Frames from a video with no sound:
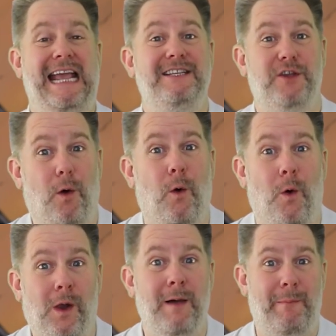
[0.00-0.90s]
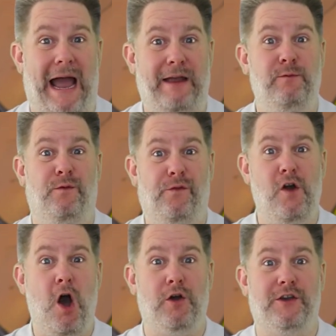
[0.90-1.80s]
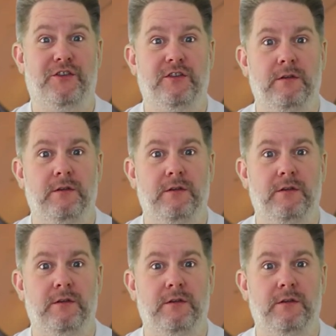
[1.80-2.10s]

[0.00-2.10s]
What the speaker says: is all about frogs.